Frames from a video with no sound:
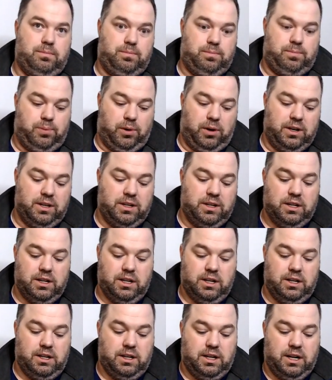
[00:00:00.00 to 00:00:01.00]
pretty
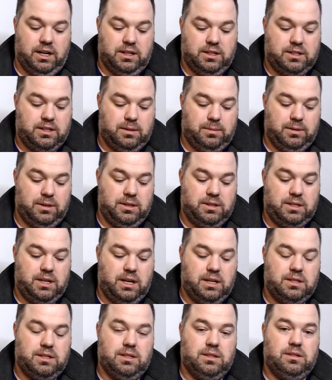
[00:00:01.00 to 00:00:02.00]
good on some of these
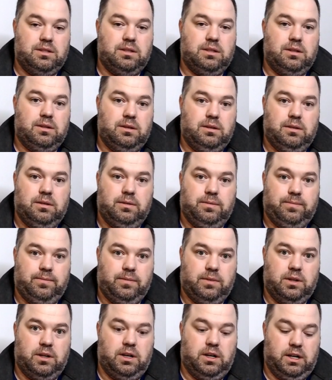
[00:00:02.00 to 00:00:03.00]
cases.
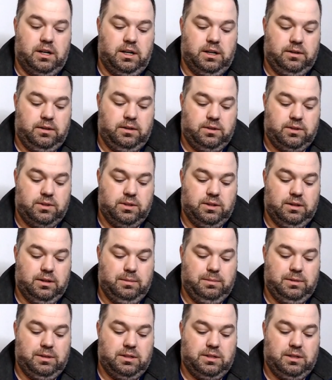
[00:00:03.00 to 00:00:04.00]
Alright, so
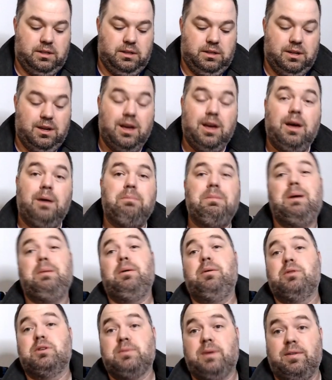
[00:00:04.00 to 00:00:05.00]
let me see.
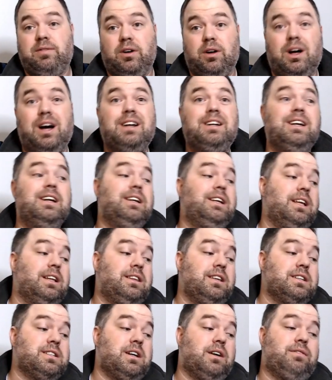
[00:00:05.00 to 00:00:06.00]
Maybe it was my fault. I did get
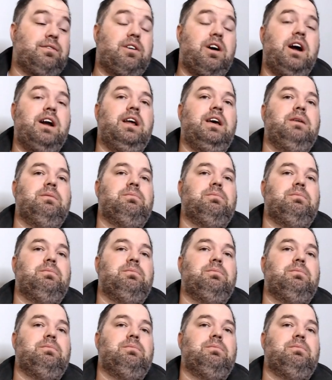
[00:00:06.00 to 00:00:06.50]
these on Friday,